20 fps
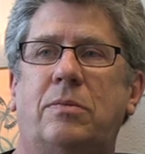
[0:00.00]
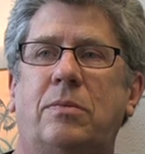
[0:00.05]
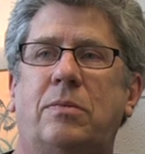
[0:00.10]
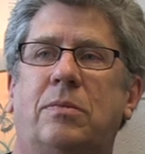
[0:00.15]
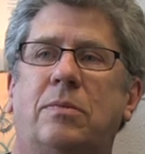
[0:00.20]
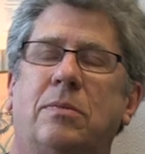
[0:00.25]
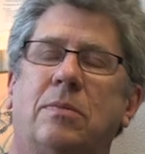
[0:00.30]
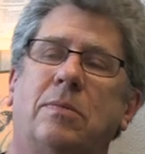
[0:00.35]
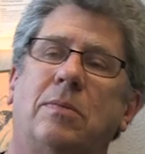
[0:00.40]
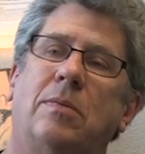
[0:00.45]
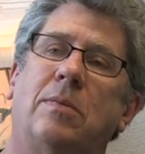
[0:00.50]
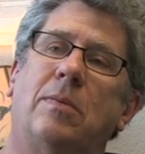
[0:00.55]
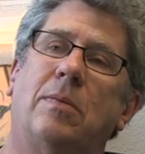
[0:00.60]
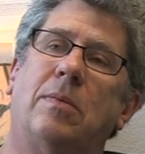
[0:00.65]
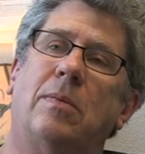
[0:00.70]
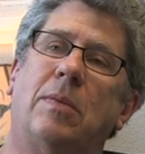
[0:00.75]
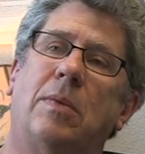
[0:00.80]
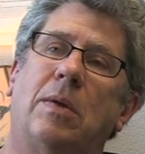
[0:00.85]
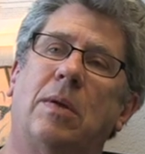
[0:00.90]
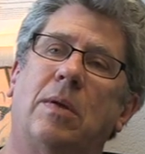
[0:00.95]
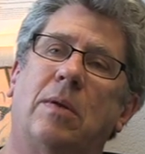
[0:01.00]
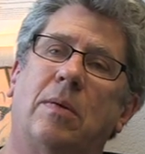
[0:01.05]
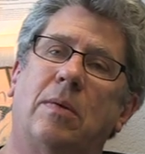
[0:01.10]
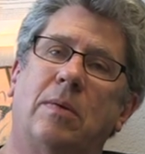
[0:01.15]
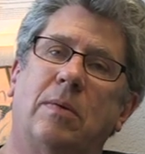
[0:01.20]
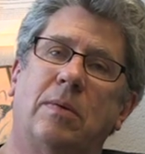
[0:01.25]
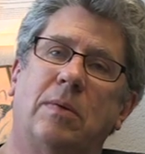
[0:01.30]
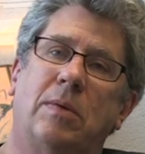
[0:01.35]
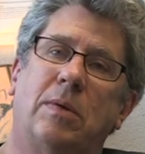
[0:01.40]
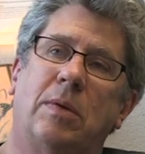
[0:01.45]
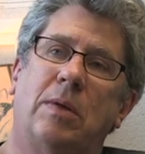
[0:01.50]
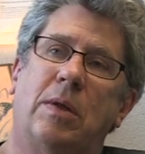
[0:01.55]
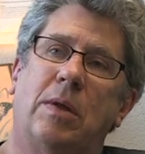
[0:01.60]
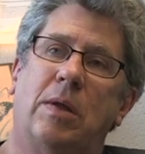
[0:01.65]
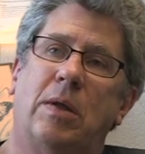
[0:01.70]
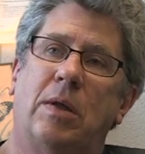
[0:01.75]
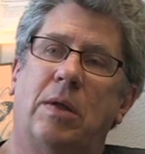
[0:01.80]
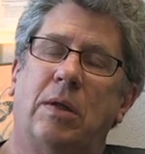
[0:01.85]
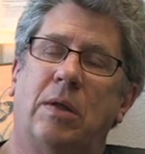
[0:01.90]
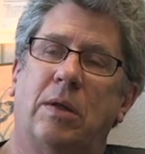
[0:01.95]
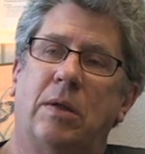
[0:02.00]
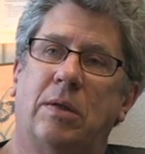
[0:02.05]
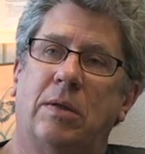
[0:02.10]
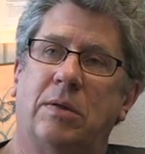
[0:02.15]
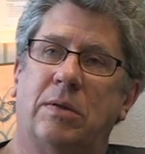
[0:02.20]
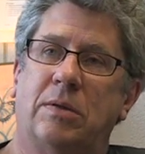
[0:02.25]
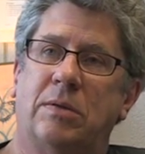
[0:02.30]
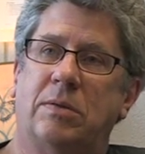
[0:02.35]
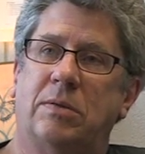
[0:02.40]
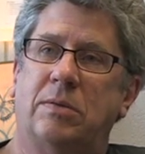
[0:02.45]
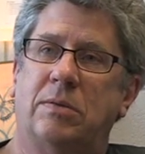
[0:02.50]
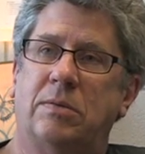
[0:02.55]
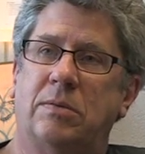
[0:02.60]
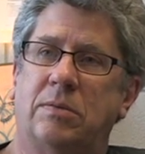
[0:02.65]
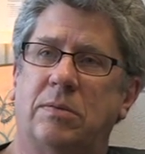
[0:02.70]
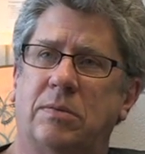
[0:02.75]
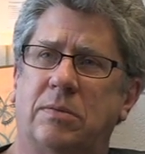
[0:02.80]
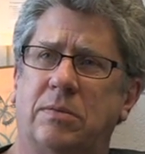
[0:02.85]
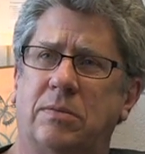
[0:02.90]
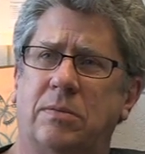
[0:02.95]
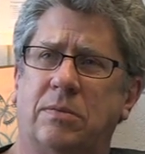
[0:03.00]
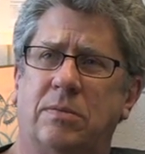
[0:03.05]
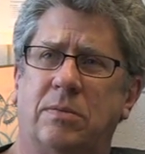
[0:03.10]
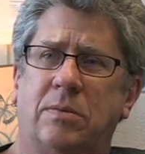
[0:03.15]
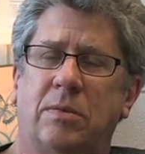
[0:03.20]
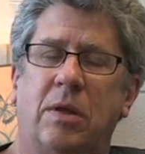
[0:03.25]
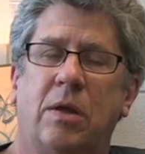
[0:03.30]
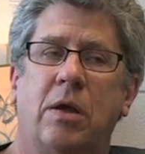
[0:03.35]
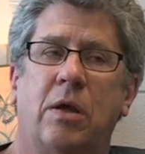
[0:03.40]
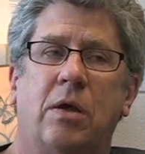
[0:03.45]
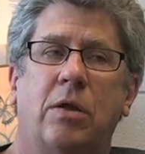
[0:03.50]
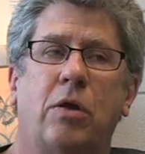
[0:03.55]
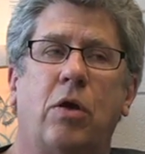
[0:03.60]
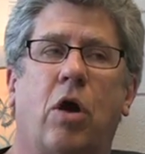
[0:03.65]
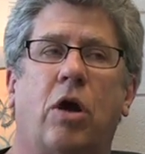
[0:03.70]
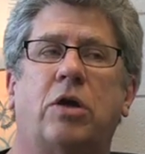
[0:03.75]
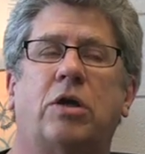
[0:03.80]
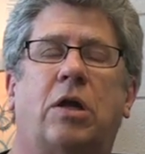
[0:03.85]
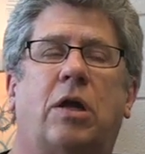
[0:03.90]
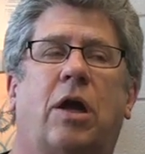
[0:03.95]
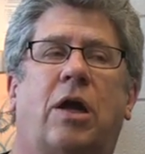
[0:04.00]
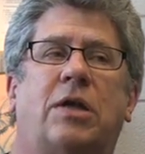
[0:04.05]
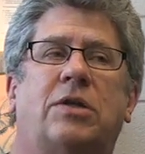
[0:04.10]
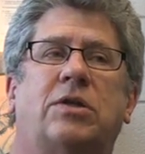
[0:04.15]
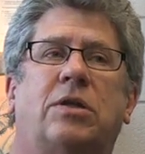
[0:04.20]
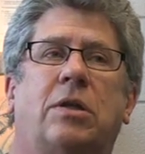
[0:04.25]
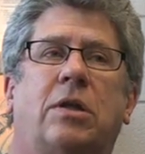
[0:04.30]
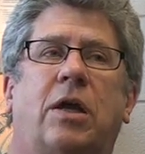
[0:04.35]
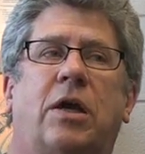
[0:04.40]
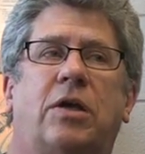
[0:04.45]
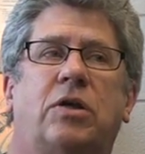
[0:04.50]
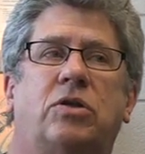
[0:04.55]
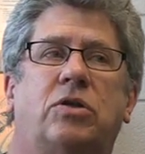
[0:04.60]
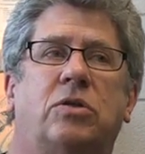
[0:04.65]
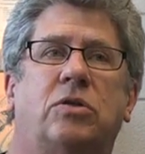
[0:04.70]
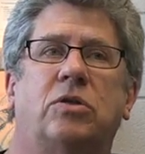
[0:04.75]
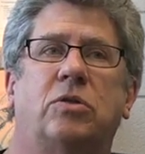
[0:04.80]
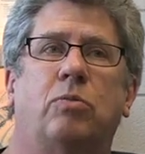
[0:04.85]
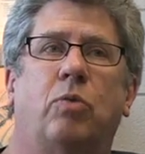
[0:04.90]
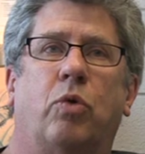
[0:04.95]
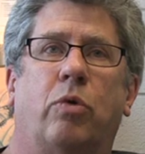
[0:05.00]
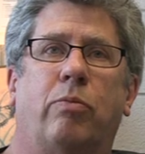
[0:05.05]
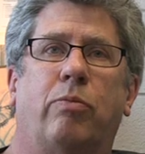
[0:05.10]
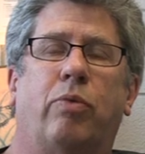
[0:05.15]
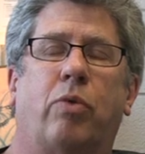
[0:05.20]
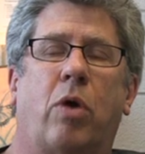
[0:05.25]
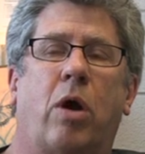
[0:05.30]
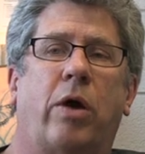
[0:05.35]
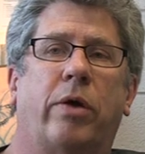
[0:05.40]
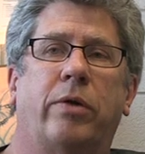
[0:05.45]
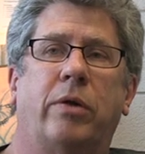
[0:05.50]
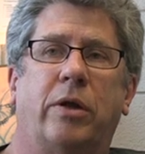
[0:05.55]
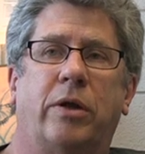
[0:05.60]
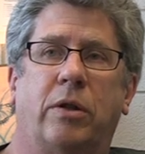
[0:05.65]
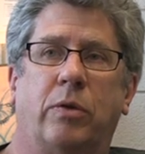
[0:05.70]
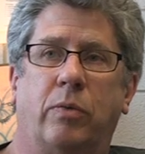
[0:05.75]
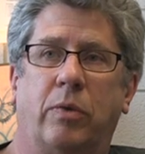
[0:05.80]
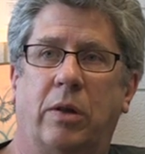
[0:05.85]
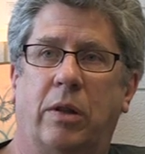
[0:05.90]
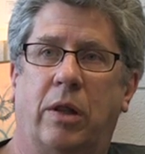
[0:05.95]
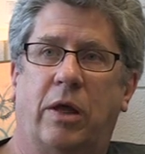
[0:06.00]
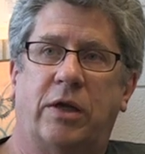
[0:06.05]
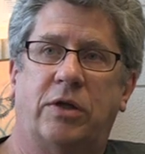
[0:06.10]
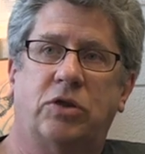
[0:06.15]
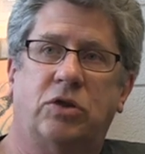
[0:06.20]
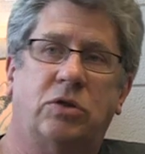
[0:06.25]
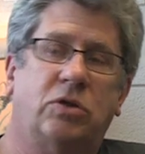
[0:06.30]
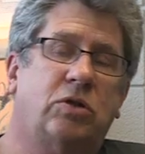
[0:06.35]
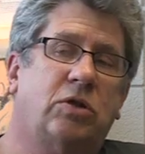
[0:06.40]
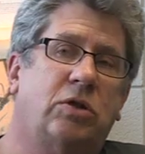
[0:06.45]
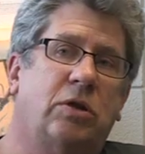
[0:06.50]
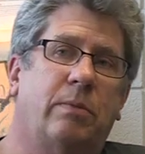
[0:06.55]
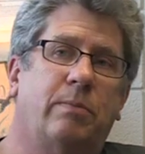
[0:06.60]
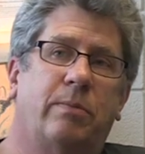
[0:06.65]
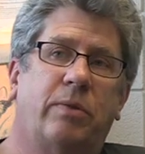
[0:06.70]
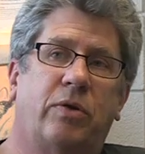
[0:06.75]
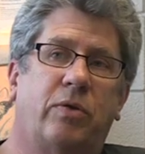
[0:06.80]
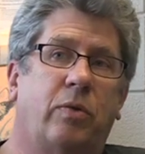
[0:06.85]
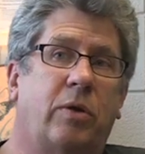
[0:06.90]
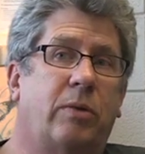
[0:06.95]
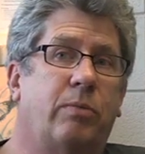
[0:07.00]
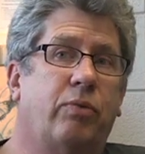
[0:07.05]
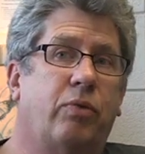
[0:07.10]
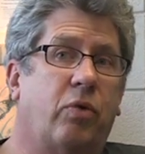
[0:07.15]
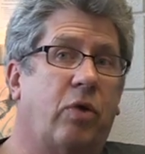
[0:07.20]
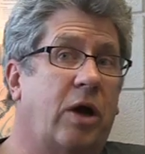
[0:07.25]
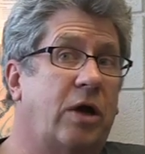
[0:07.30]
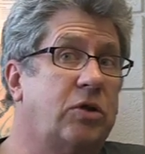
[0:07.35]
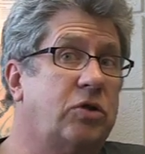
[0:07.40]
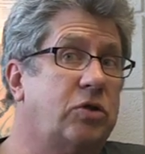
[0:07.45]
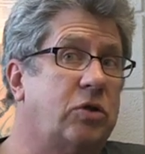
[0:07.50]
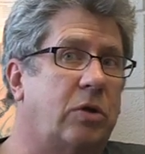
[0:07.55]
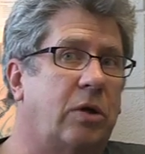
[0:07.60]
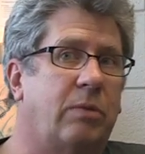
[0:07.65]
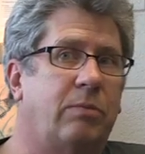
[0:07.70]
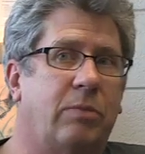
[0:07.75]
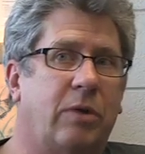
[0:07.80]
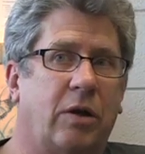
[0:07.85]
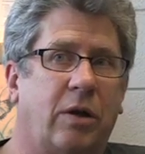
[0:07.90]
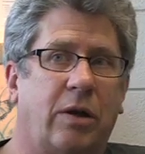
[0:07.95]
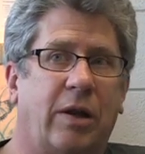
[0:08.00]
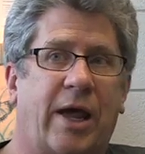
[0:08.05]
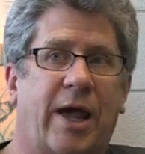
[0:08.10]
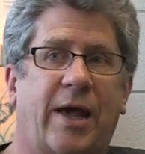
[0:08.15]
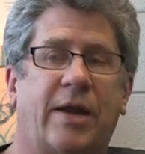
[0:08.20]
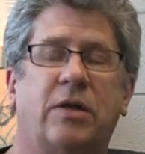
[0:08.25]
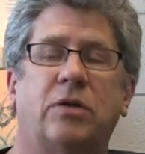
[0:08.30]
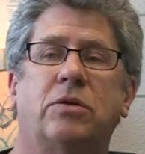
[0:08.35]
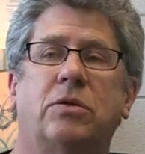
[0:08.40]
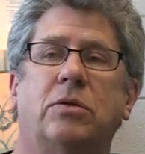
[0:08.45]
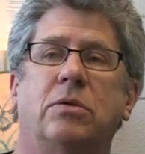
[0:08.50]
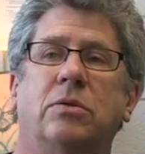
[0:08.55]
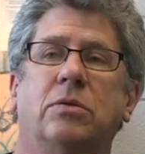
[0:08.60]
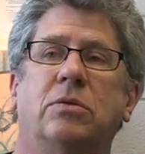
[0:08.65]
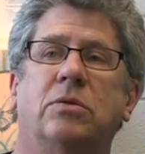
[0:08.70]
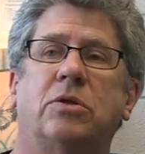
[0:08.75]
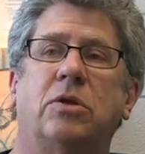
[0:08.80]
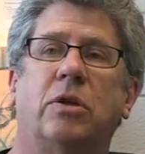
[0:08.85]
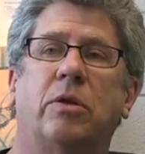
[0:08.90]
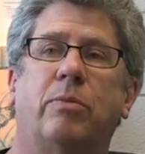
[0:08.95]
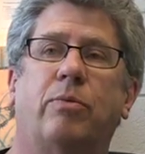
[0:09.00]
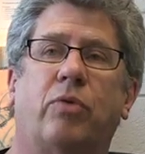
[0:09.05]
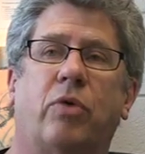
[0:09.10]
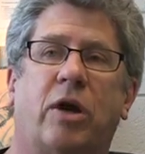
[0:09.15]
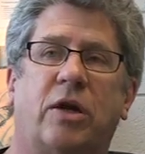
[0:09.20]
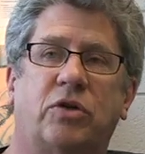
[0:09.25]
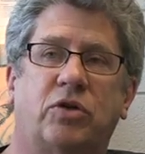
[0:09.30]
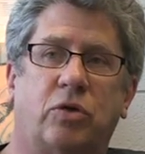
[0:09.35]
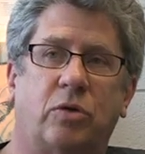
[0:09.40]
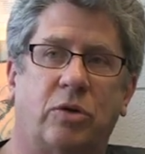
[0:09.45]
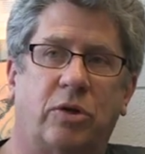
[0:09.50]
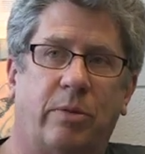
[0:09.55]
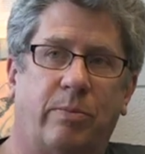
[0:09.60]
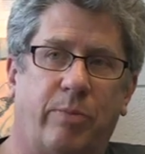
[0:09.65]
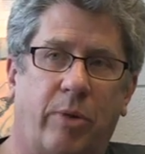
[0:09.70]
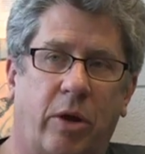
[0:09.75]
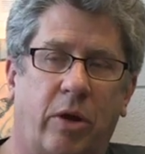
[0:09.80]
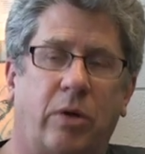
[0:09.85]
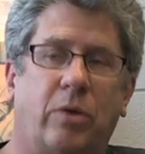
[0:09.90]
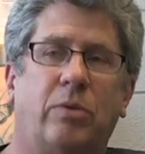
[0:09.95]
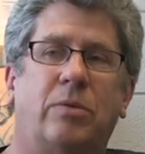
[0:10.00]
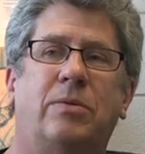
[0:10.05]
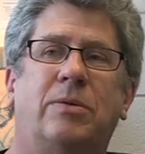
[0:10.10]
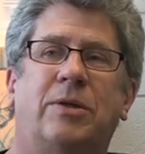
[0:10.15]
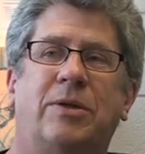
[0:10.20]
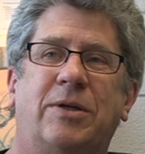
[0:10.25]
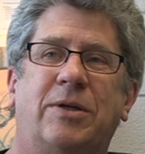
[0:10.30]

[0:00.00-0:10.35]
Okay. So the Arctic oscillation would be? The Arctic oscillation is more broadly the relationship between pressure at middle latitudes and the pressure at the pole.